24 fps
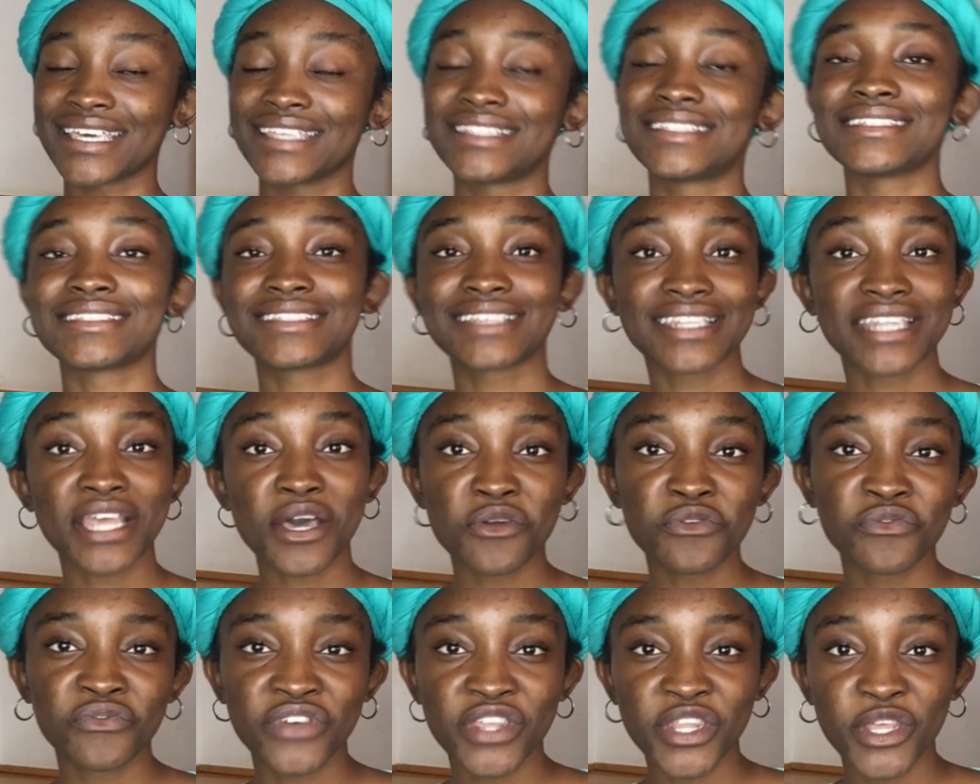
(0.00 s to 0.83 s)
it's a sit
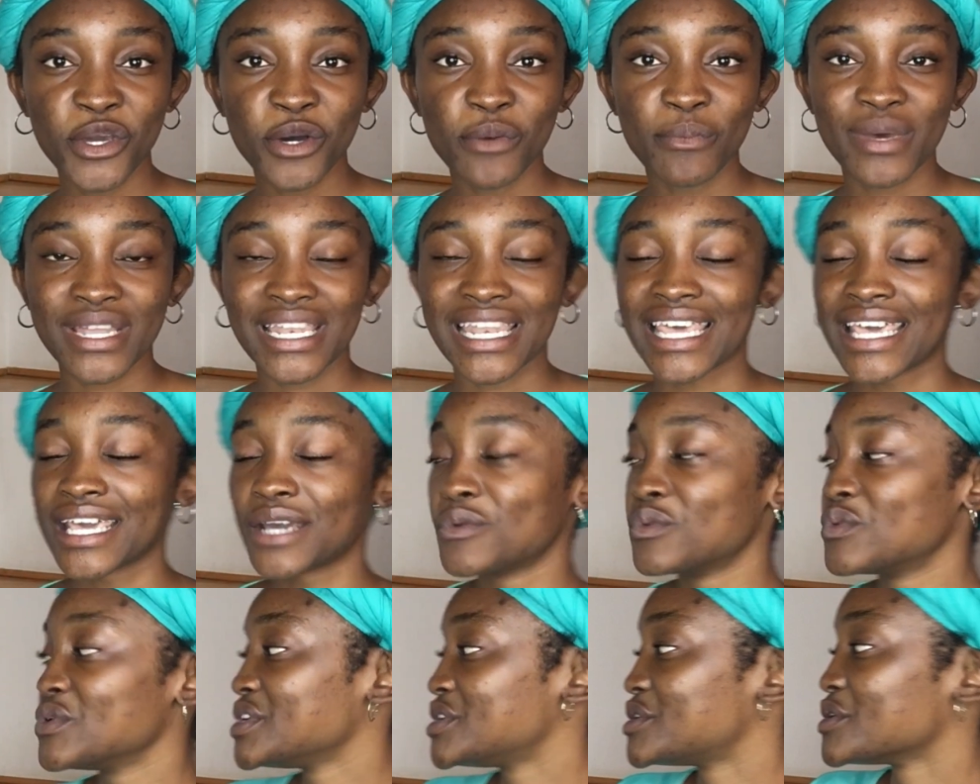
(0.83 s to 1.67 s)
down video, but
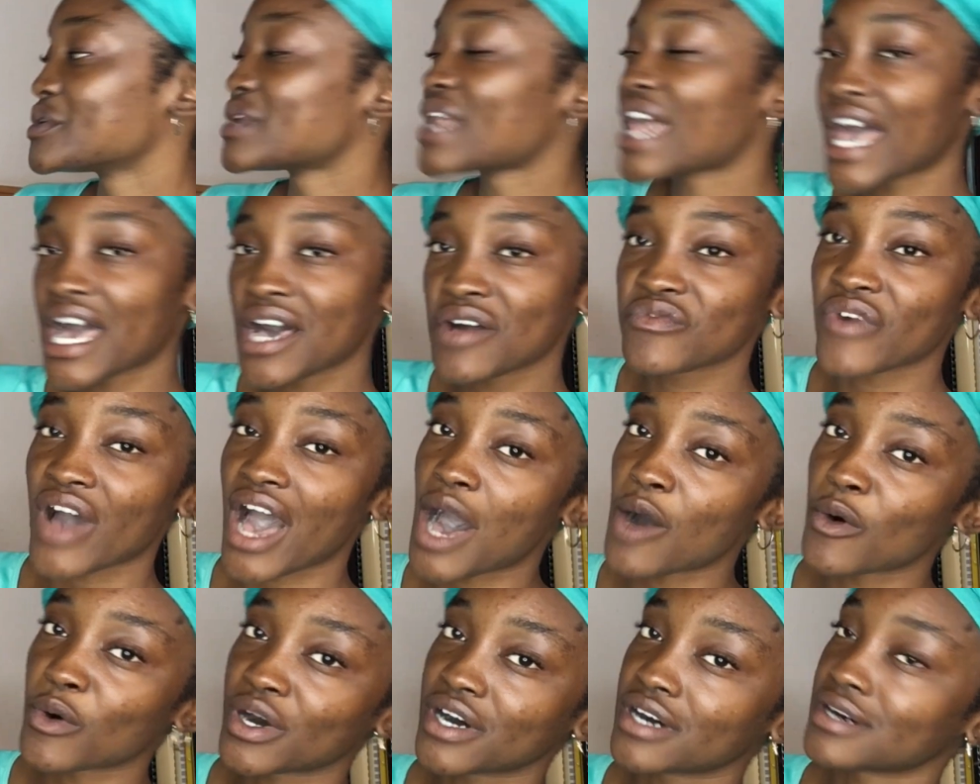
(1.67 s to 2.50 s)
like we don't have
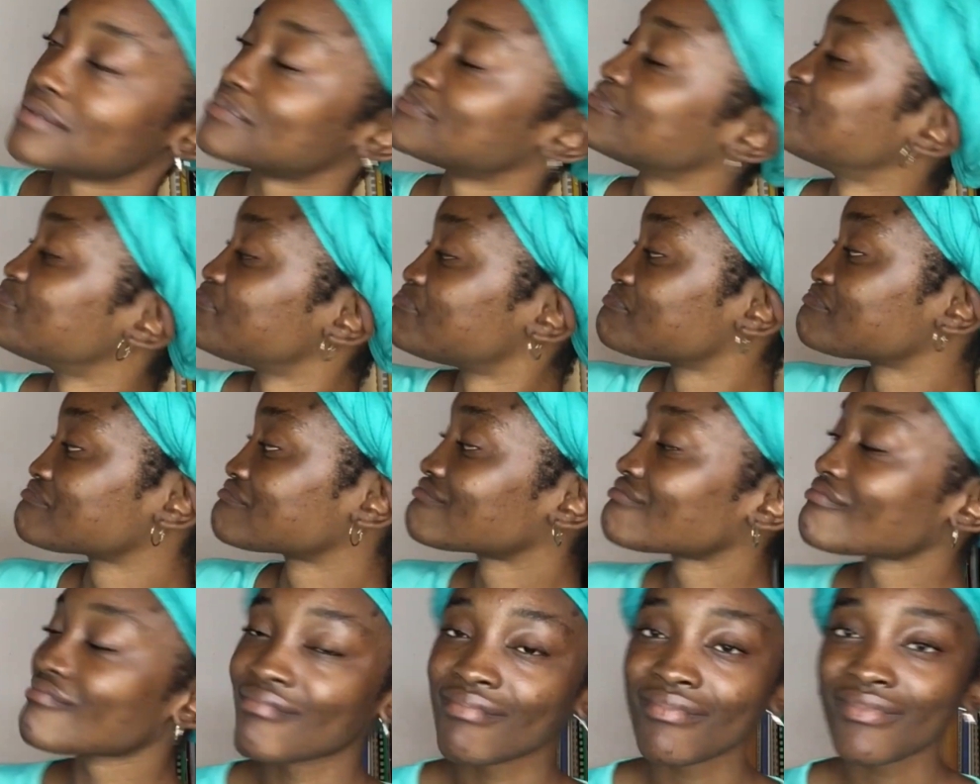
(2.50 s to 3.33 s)
our
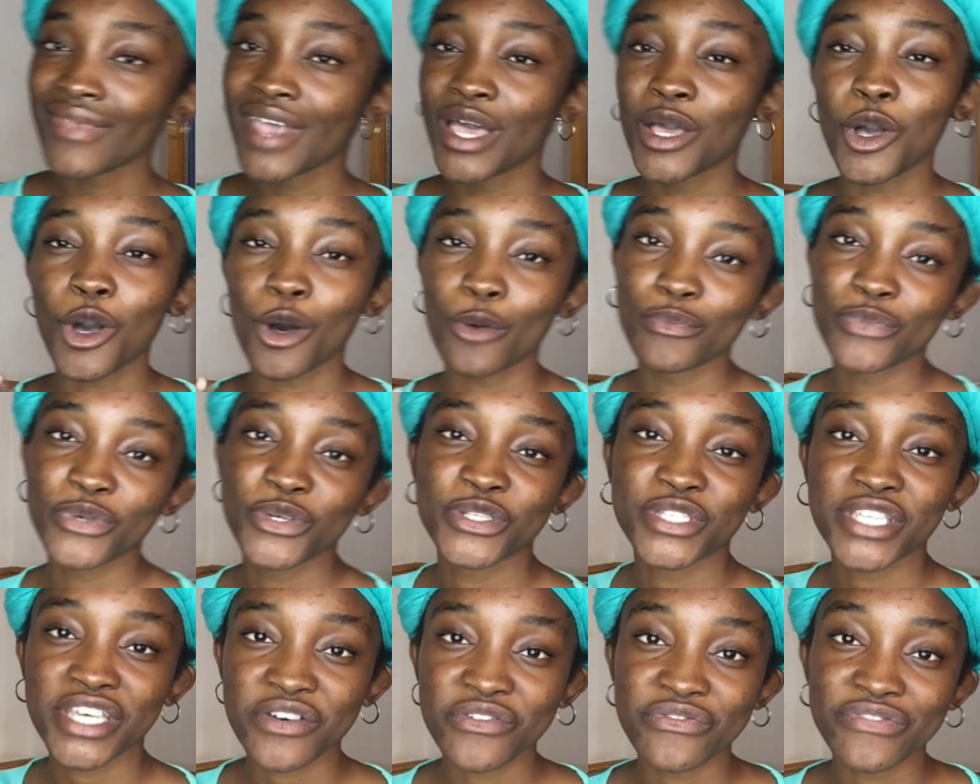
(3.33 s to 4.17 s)

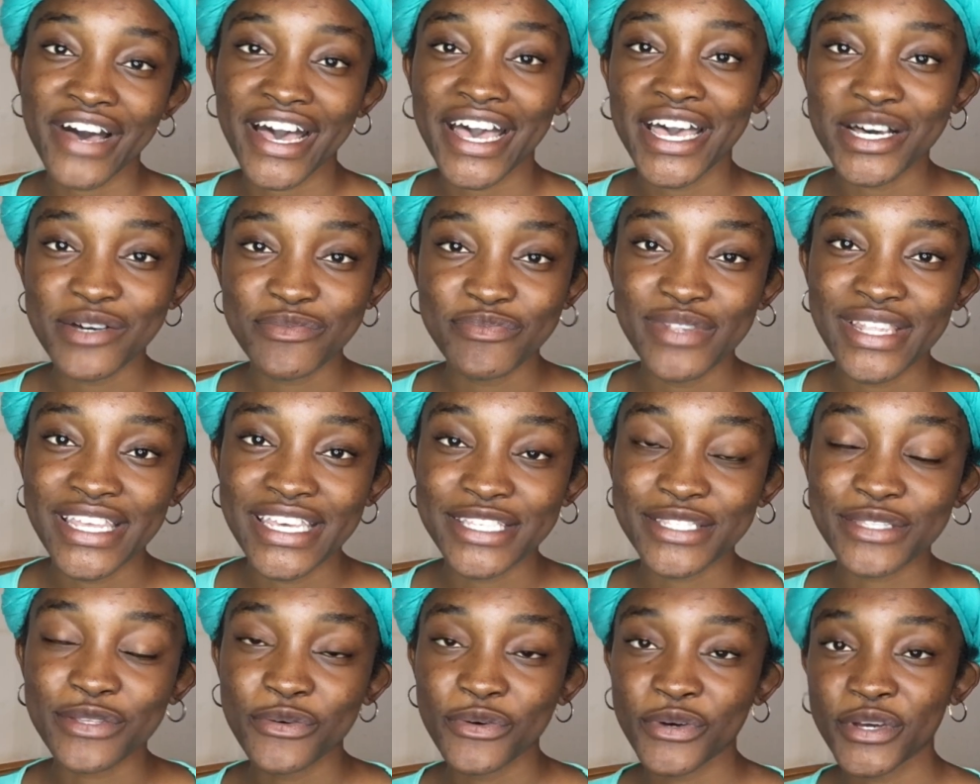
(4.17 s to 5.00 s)
computer
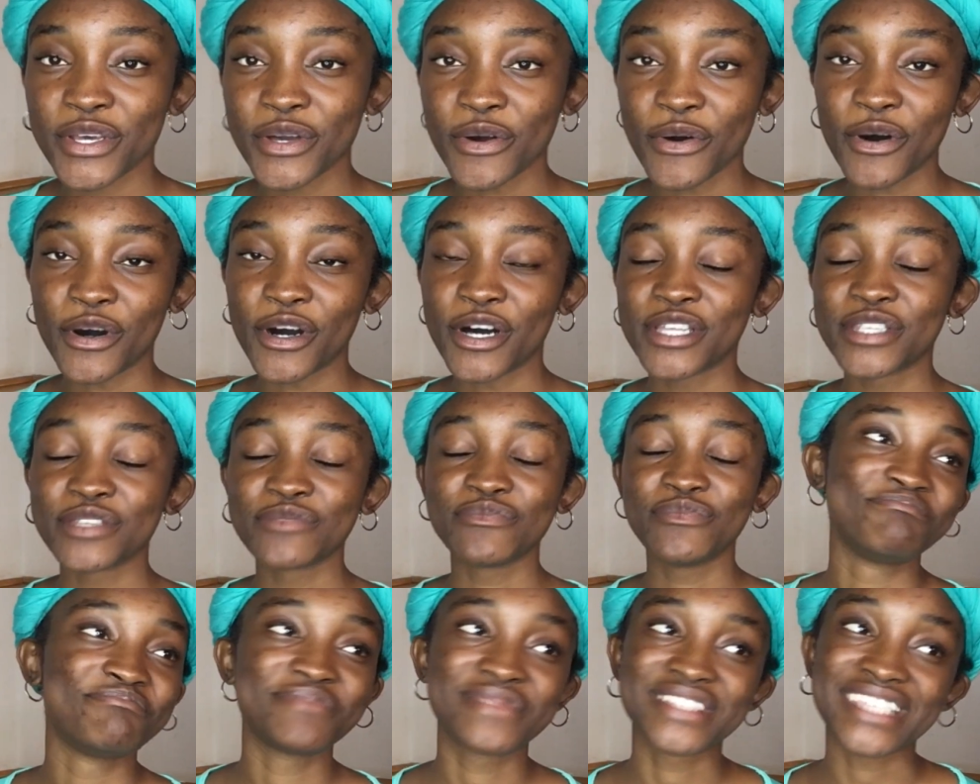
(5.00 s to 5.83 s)
fireplace going
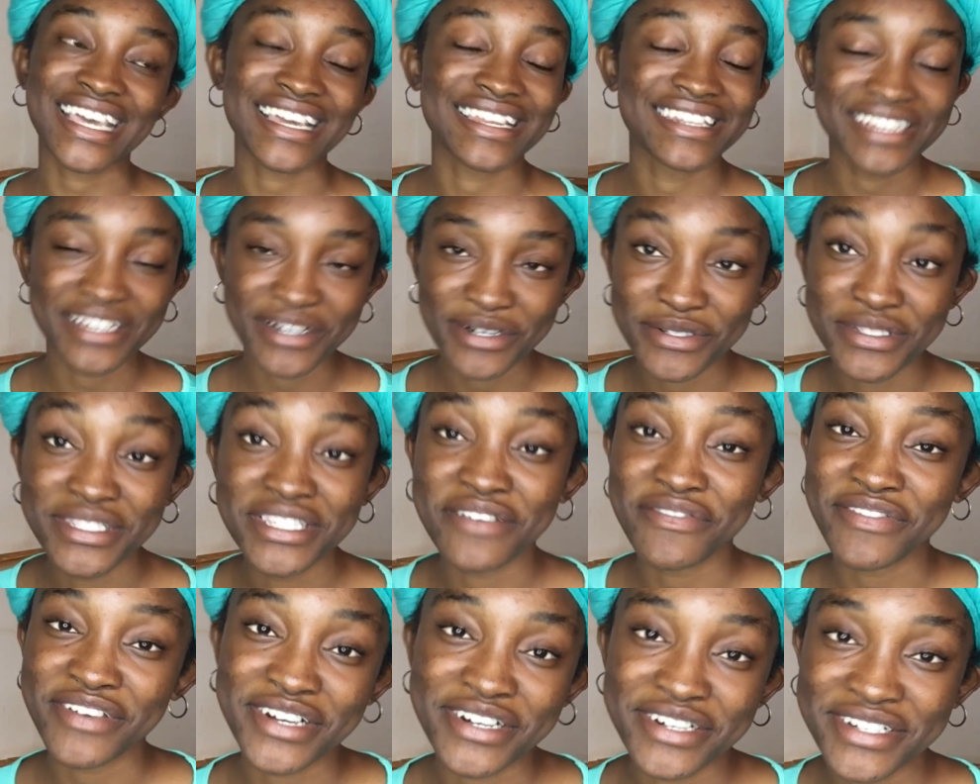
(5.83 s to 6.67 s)
on. Technical
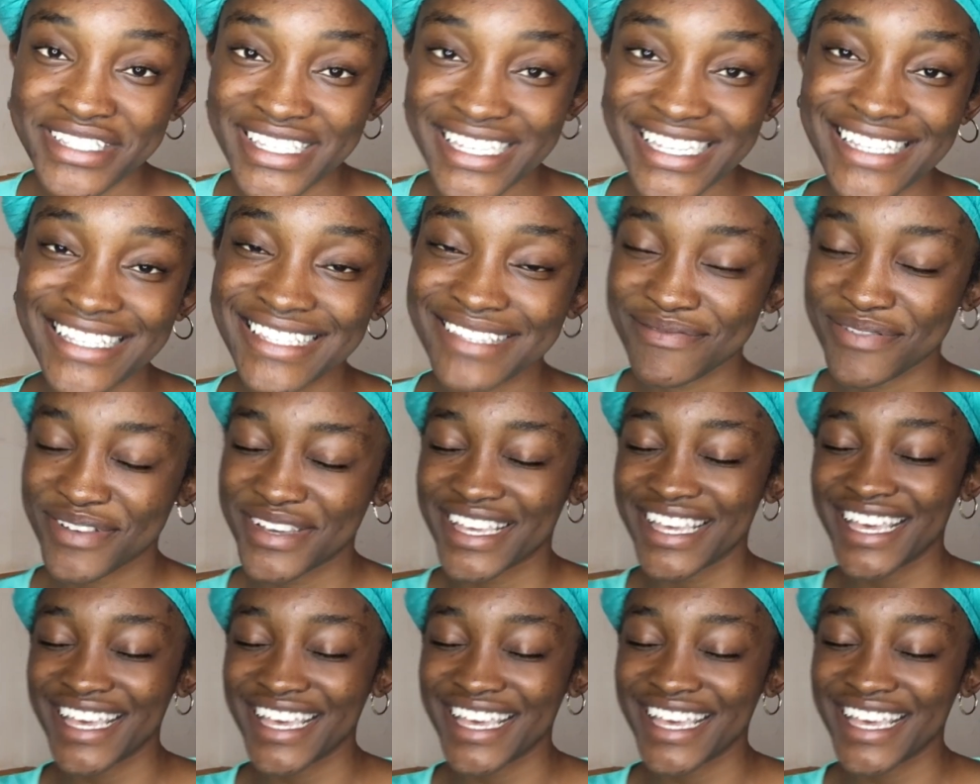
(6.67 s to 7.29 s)
difficulties.